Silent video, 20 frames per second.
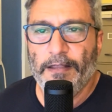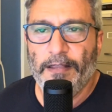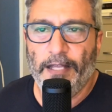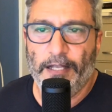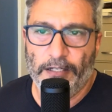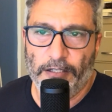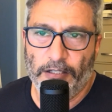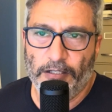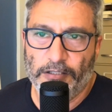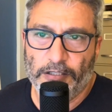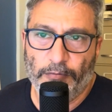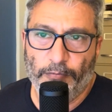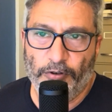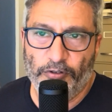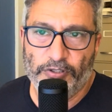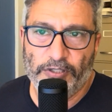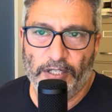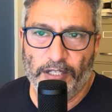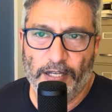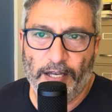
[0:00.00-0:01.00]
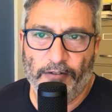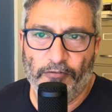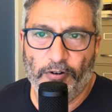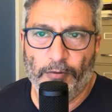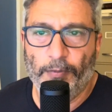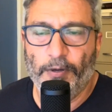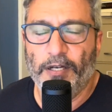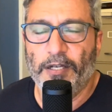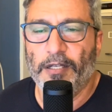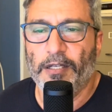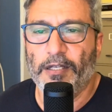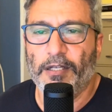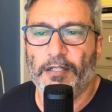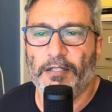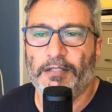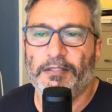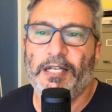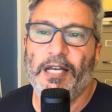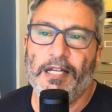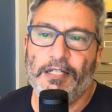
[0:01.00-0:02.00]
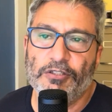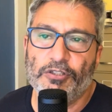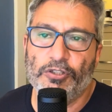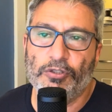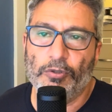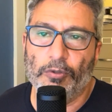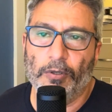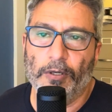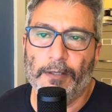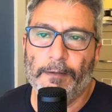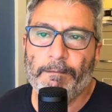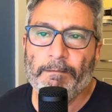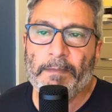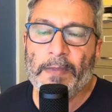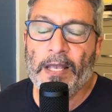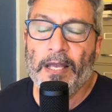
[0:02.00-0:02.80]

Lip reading: that supposedly everybody tends toward.